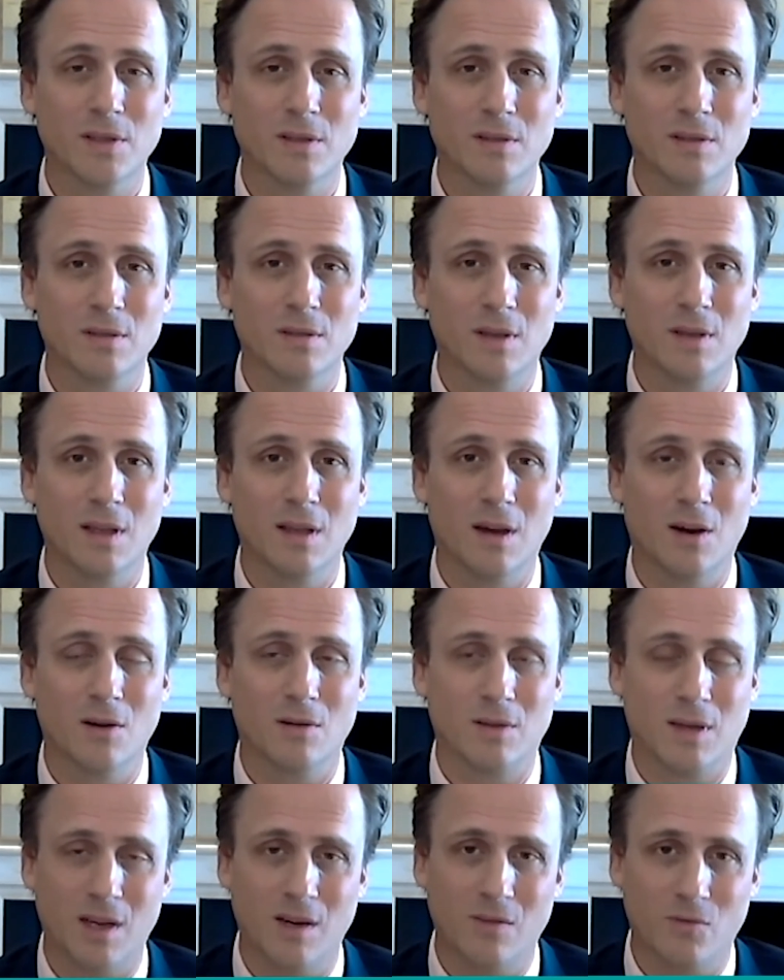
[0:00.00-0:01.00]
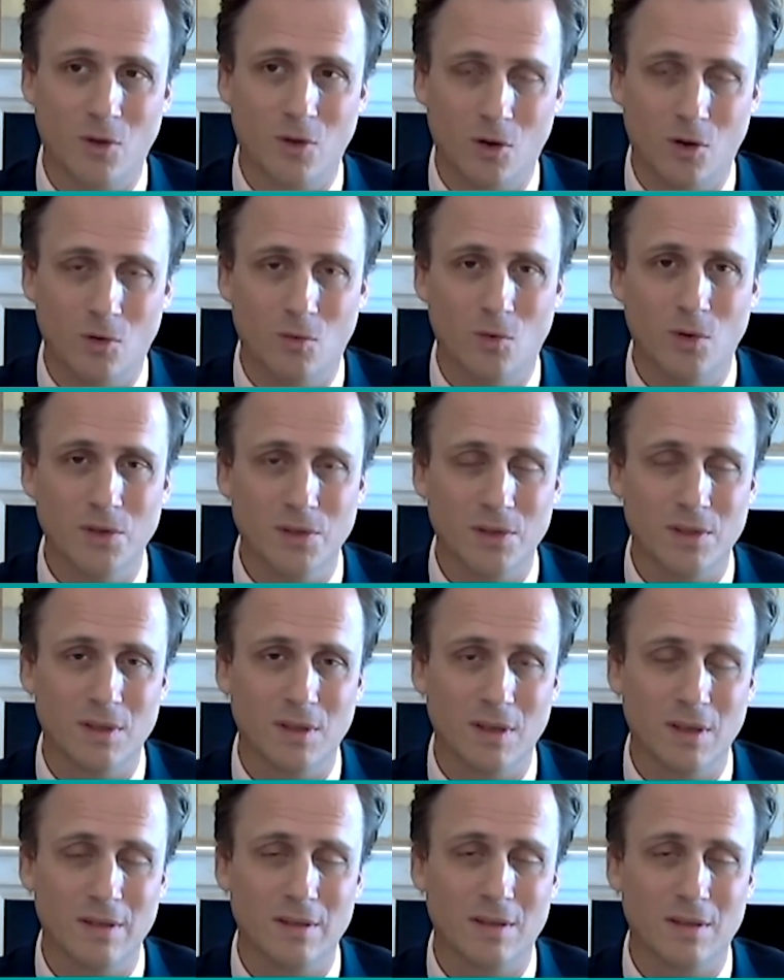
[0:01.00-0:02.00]
And our kind of goal was
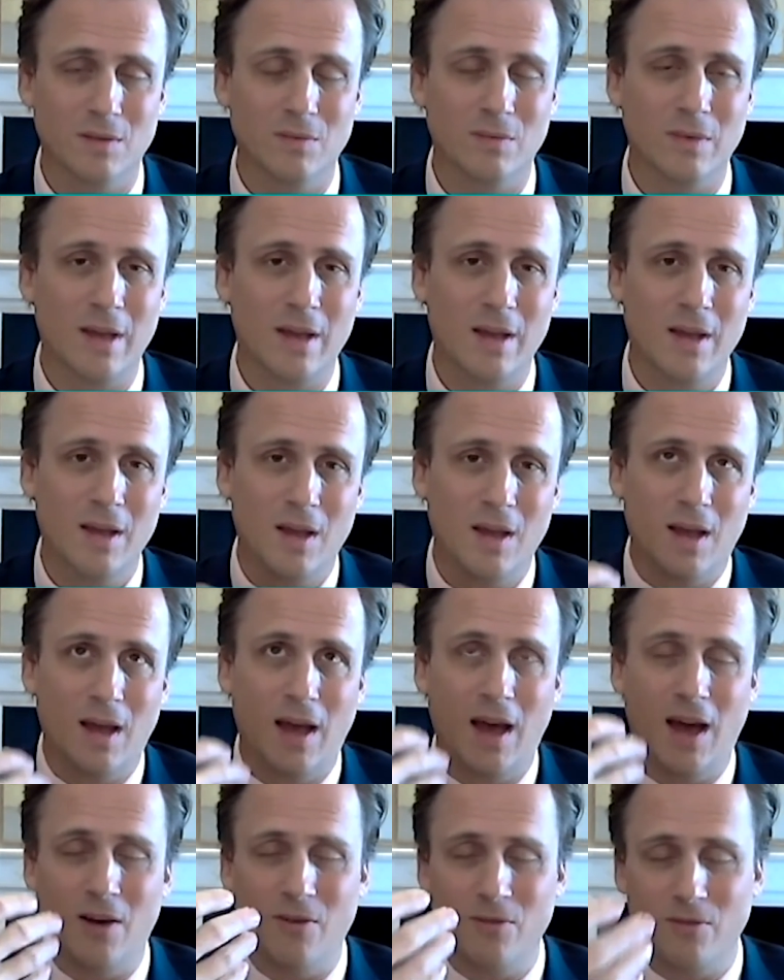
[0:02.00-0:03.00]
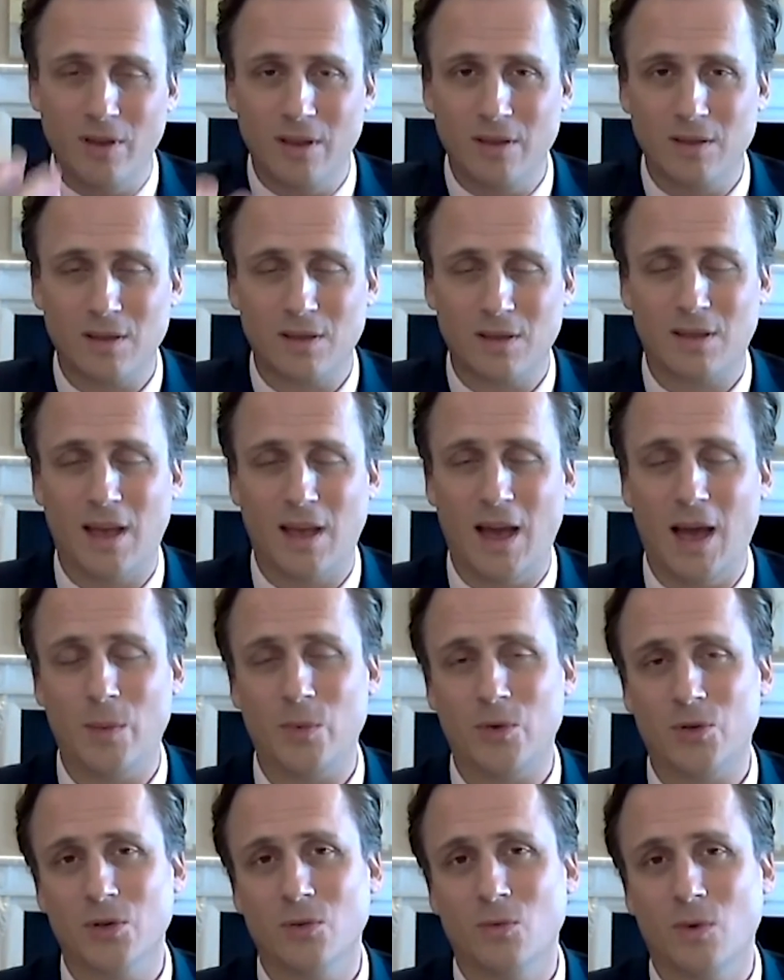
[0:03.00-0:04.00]
to have it
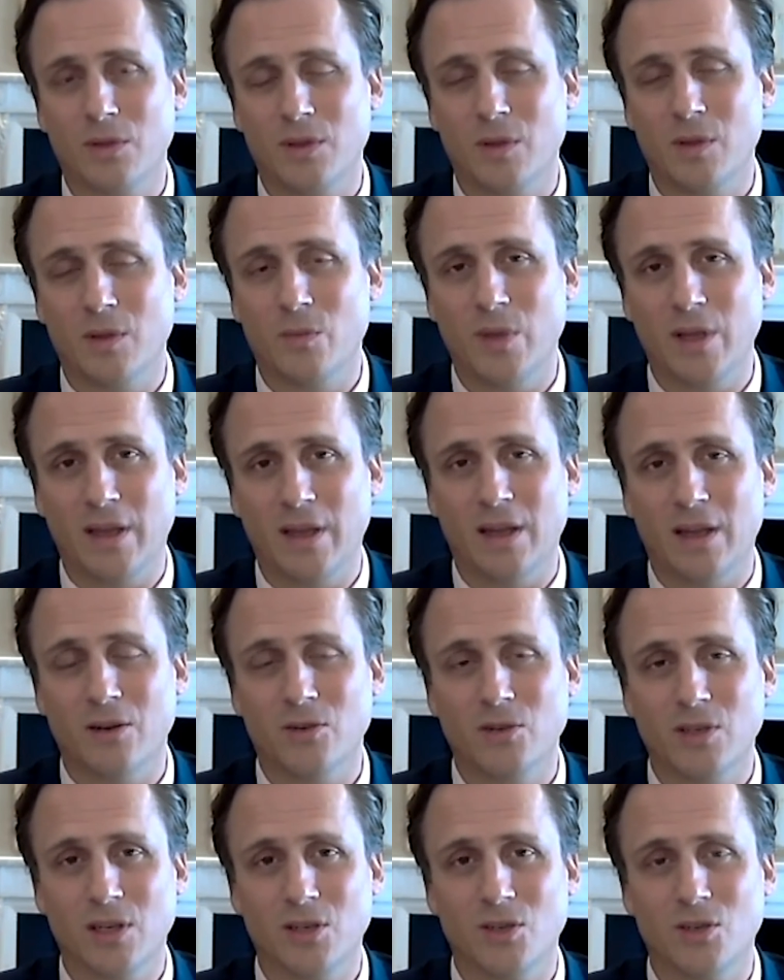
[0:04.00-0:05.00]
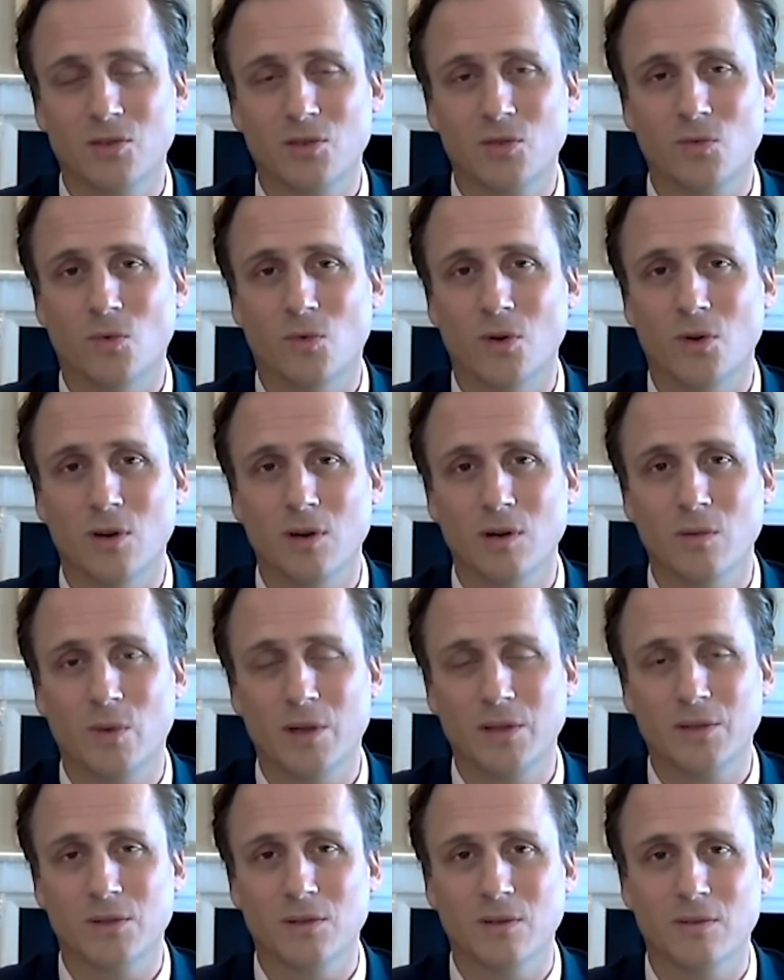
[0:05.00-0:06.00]
capture what the big energy issues were,
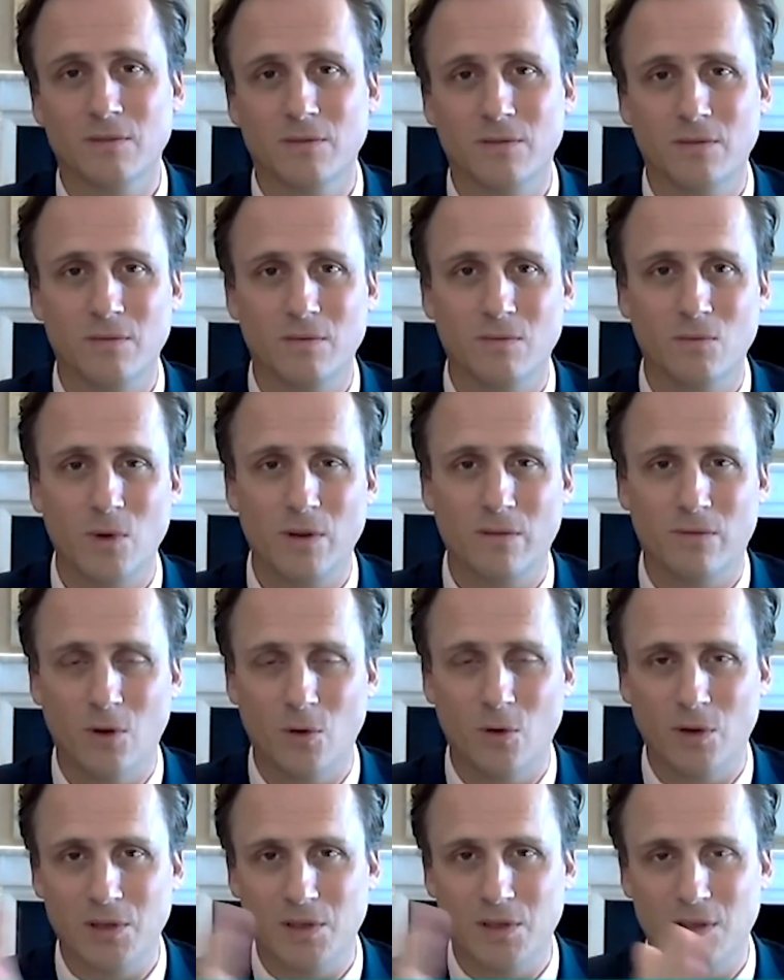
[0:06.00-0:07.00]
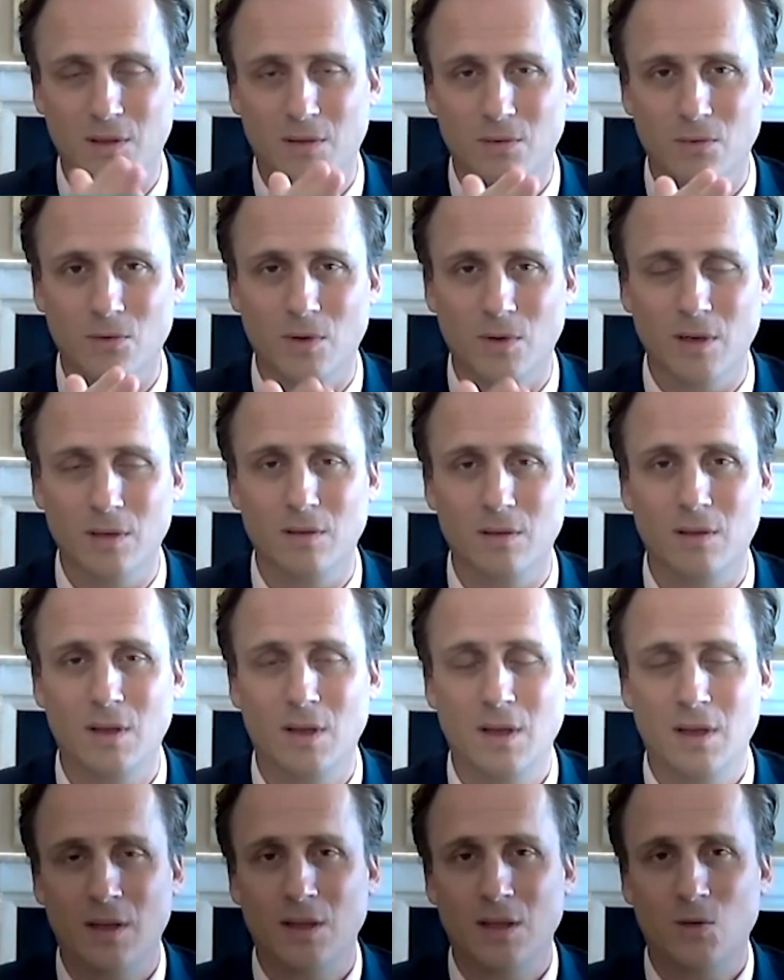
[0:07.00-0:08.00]
but sort of refocus it through a
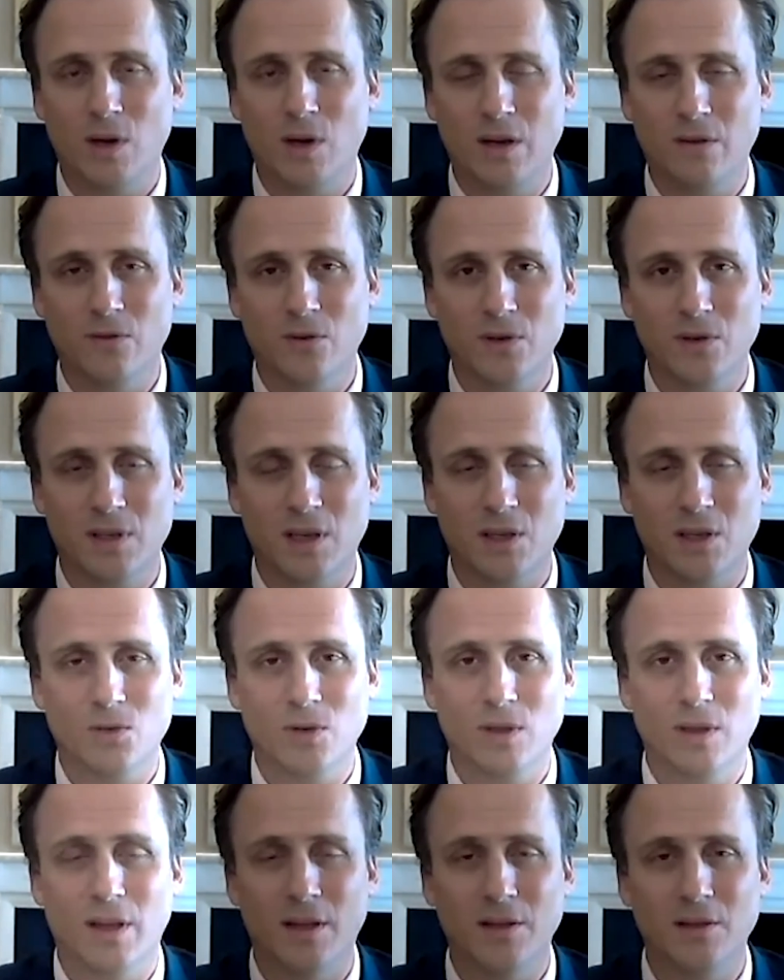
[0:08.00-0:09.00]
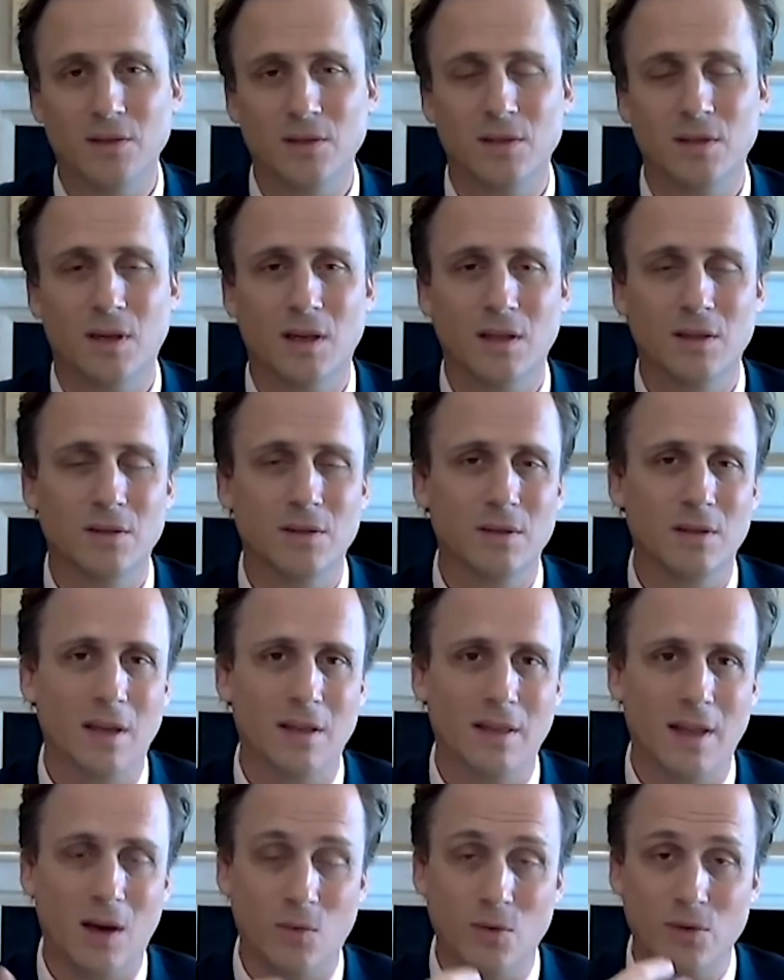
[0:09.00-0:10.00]
21st century lens.
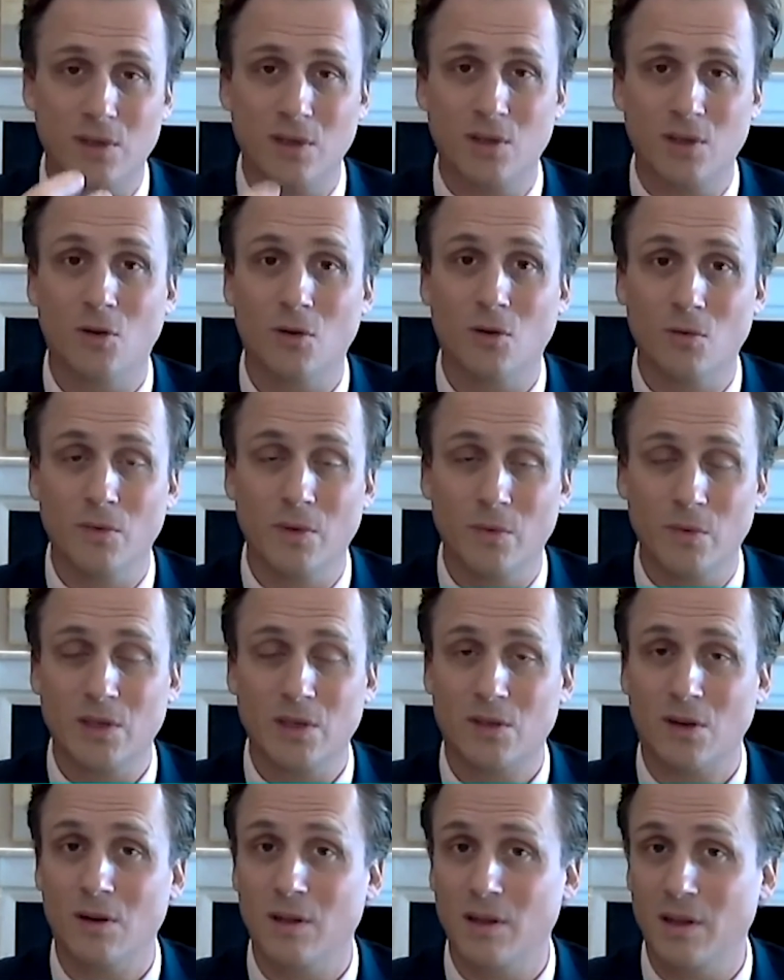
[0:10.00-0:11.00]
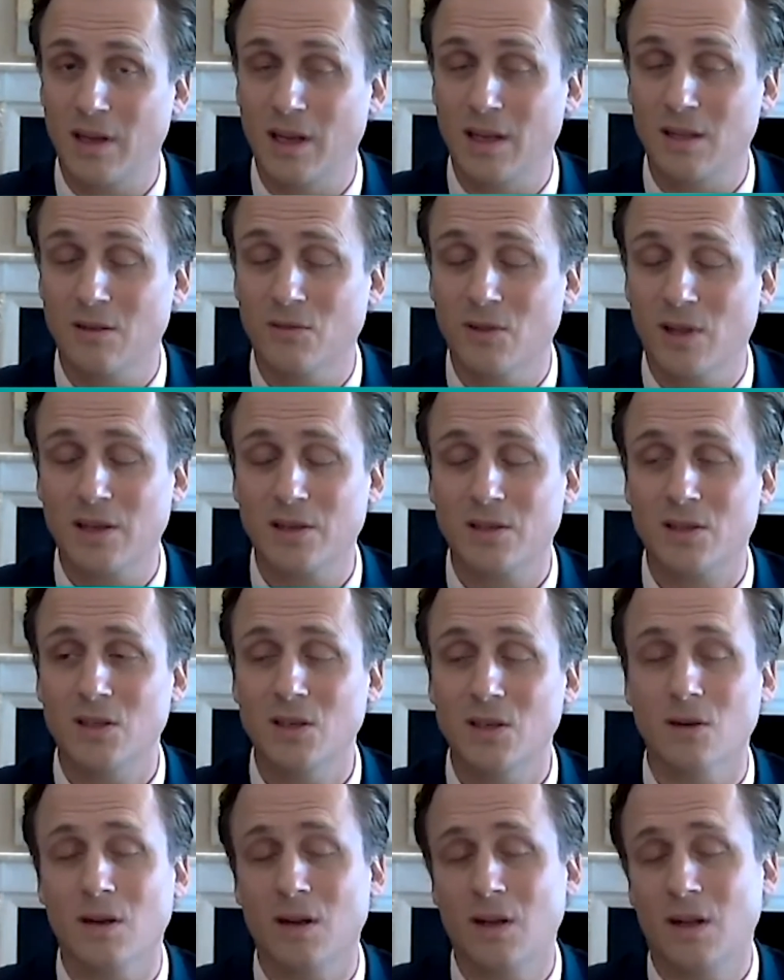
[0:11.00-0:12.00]
And that was the goal that we started at the end of last
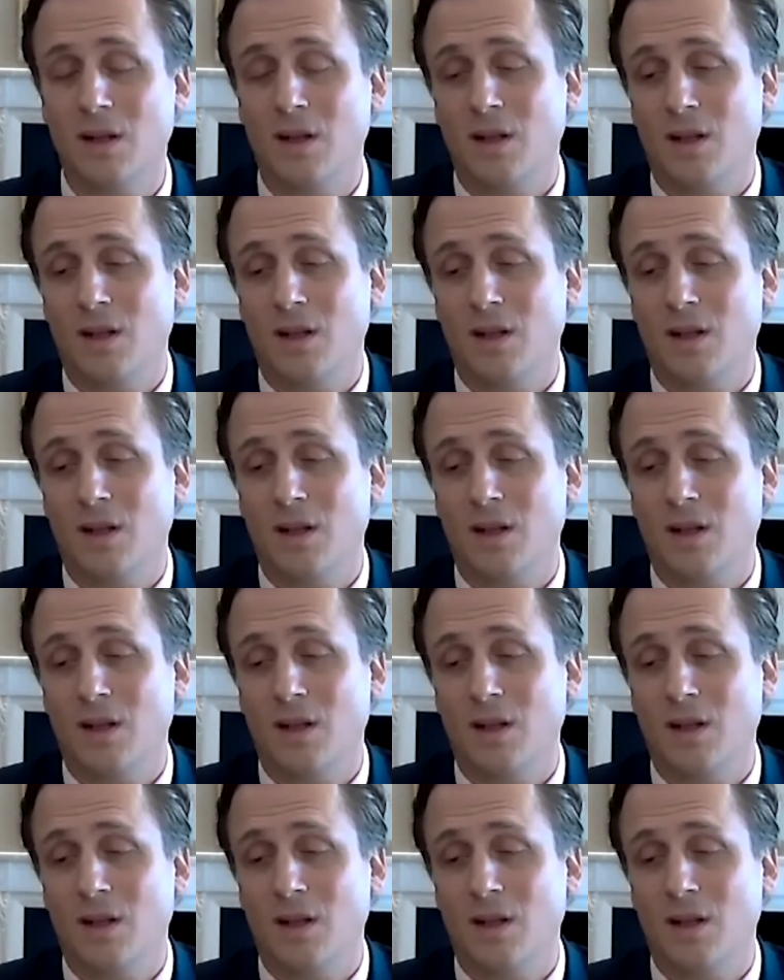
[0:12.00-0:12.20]
year.